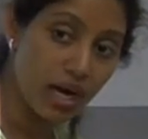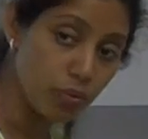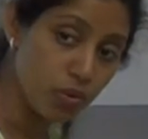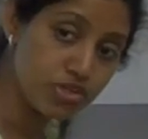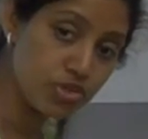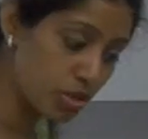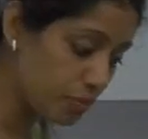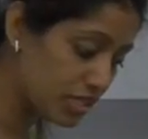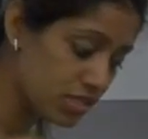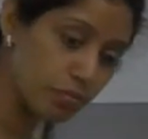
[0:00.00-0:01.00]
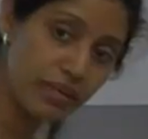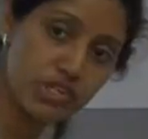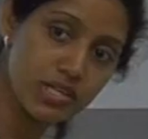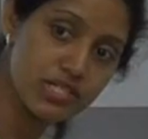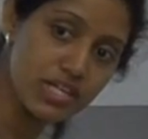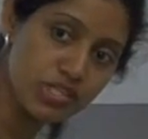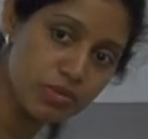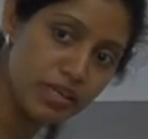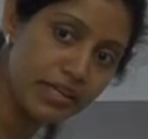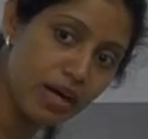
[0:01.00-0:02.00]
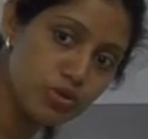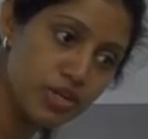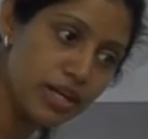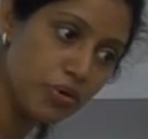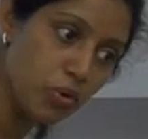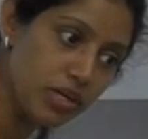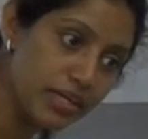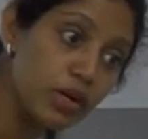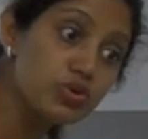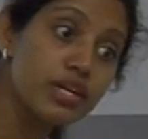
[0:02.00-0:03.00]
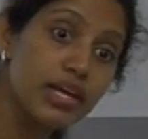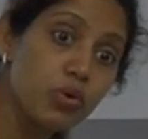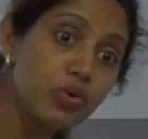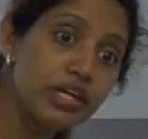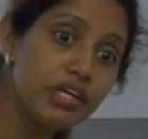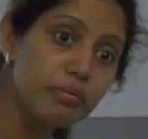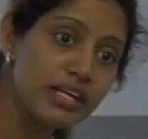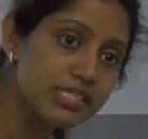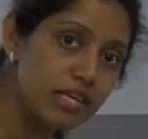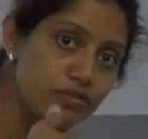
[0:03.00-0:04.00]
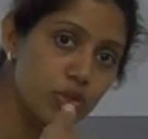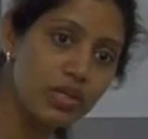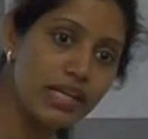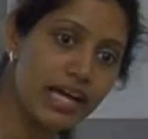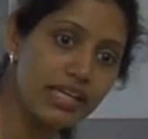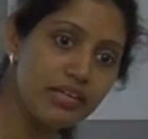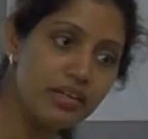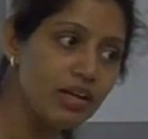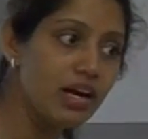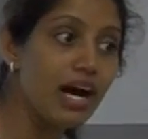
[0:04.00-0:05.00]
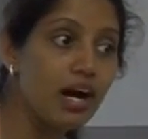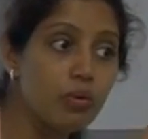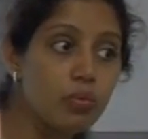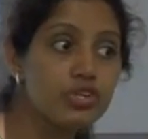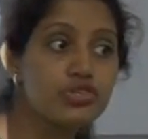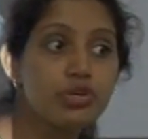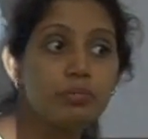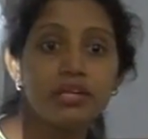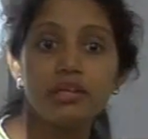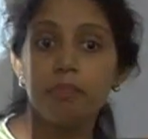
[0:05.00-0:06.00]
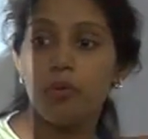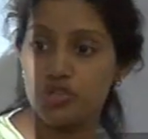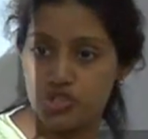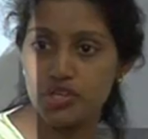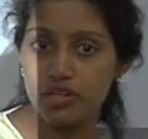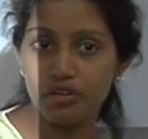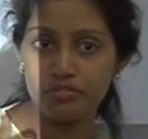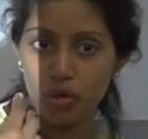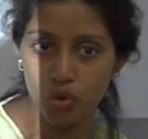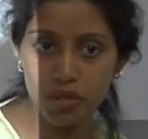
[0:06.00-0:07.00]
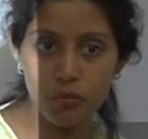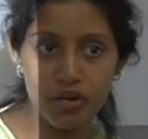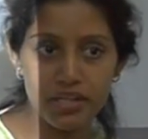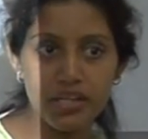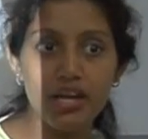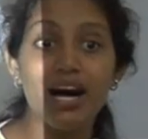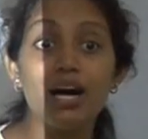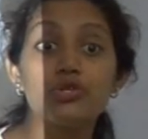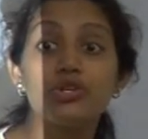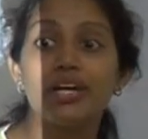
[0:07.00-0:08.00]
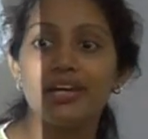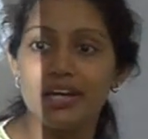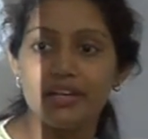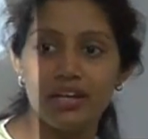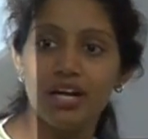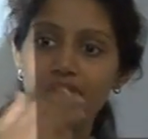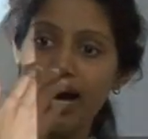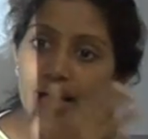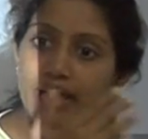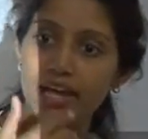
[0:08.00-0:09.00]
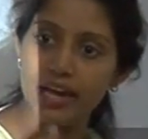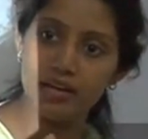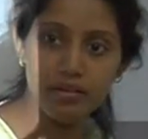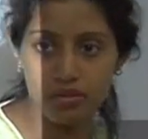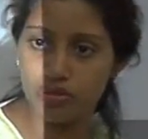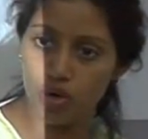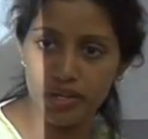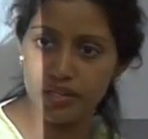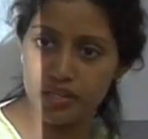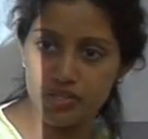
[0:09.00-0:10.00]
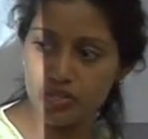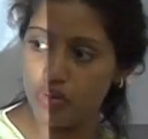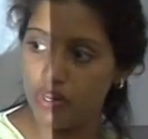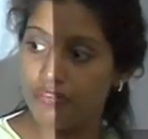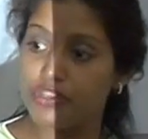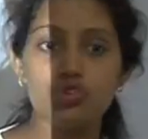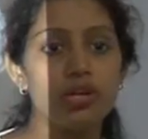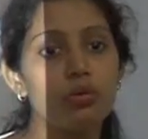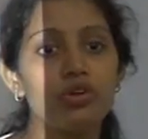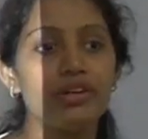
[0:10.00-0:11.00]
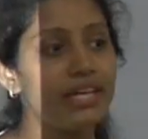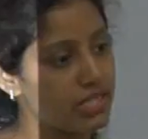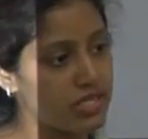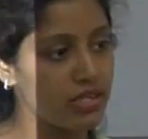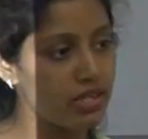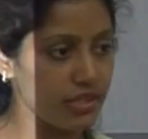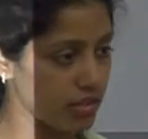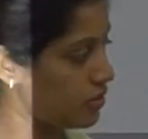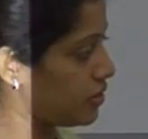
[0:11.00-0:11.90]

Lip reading: What should be the spatial judgment? How should I hold it? How should I orient myself to the line? What should be the posture of the whole body? How should I write? Eye-hand coordination or visual motor dexterity.